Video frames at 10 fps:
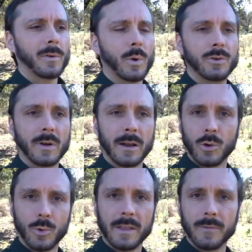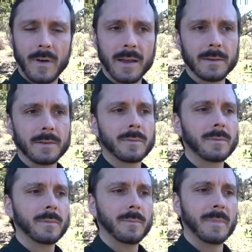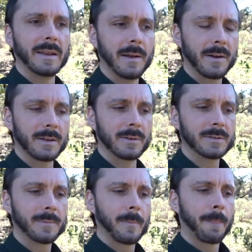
where you can already find many articles.